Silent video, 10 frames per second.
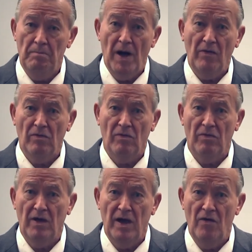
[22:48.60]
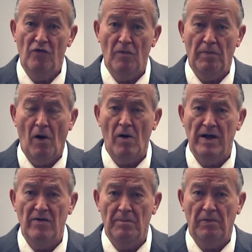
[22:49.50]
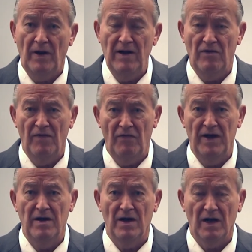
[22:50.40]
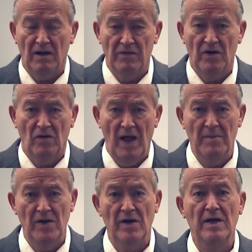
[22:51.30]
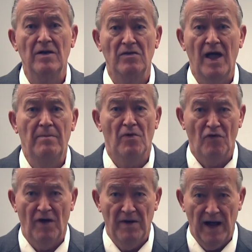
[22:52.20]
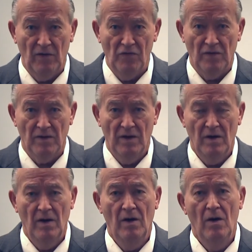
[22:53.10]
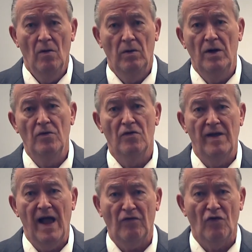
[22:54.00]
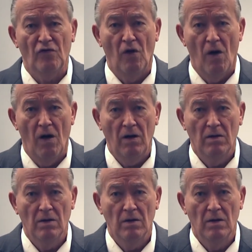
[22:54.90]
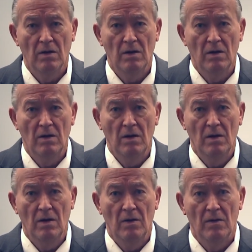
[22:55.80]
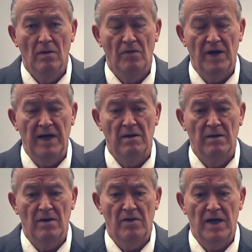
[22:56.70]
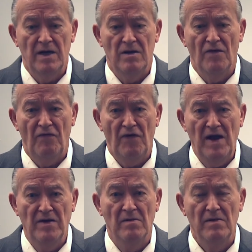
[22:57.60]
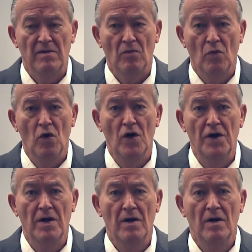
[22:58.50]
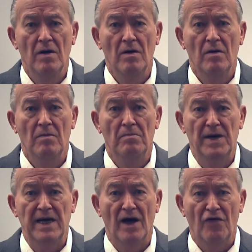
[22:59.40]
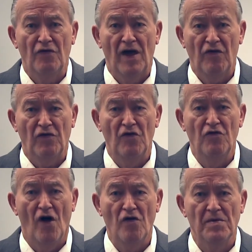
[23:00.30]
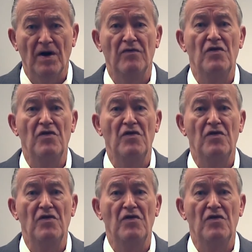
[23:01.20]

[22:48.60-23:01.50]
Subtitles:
but the injured party, the plaintiff, the claimant, 10% negligent. Well, under Texas law, the defendant would be assessed a judgment of